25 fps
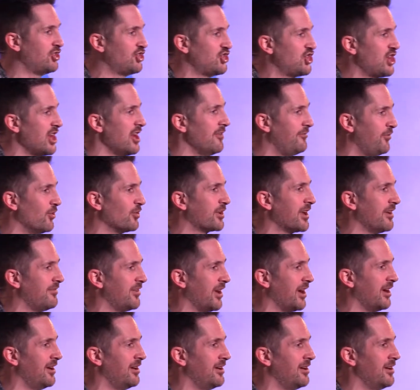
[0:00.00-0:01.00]
a cheerful
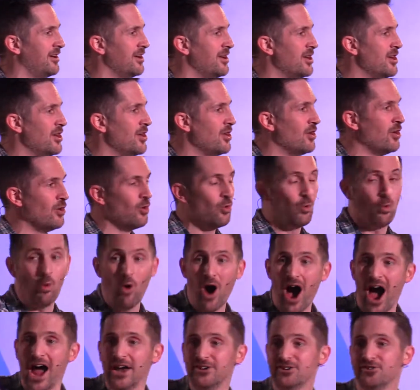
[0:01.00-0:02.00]
giver.
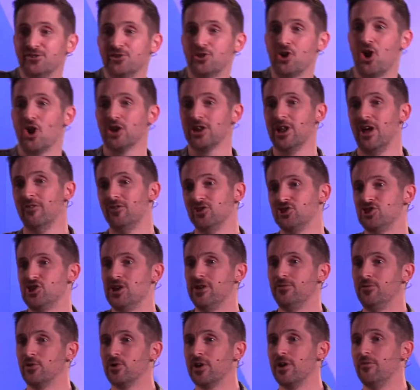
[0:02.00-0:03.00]
Why does God love a
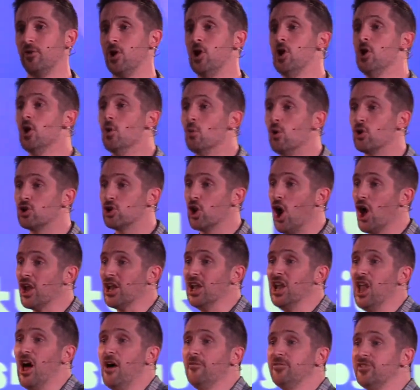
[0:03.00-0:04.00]
cheerful giver? Well,
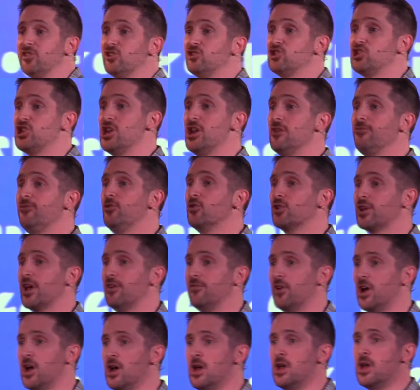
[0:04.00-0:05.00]
God loves a cheerful
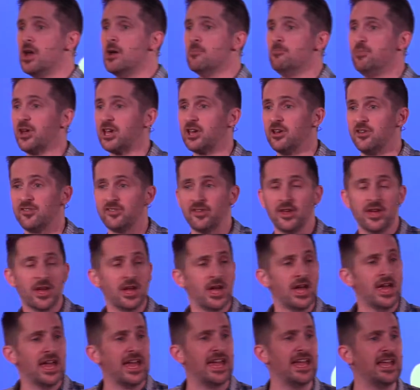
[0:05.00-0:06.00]
giver because
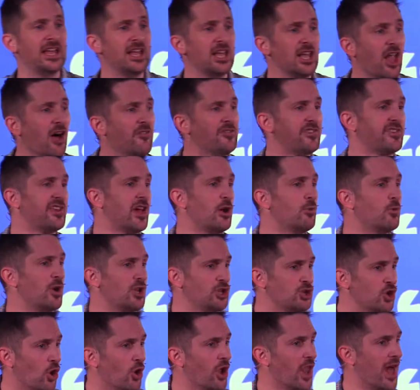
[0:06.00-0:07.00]
he loves it
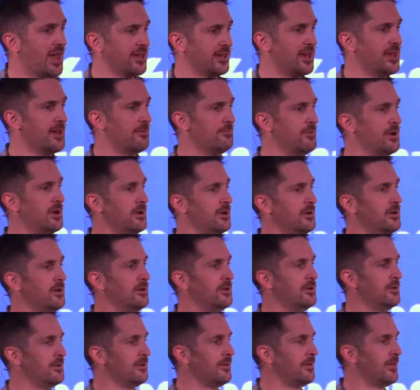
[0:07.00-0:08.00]
when you're like him.
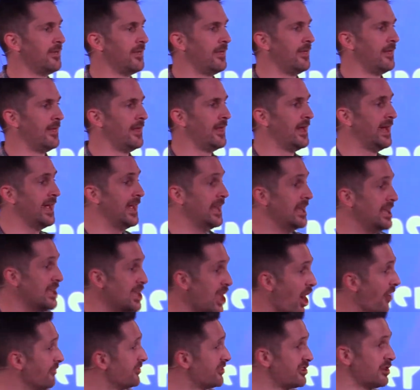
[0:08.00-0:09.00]
He
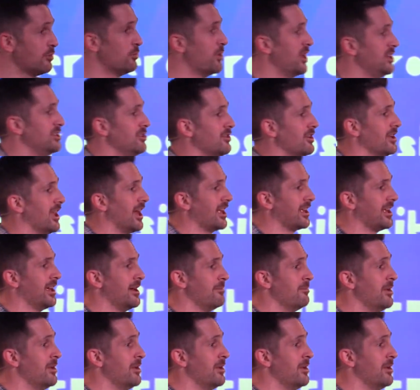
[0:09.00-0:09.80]
loves it when you're like